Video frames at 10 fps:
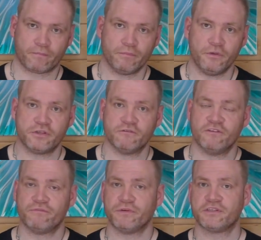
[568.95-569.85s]
music,
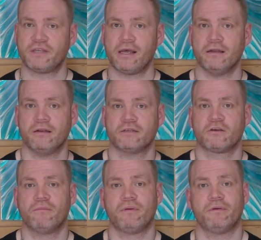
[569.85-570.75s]
rhythm and sound as
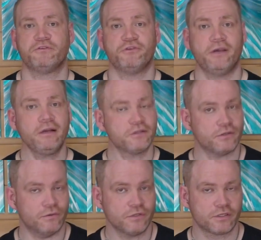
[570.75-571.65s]
complementary healing
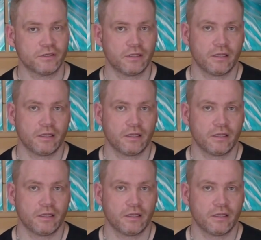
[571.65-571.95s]
tools,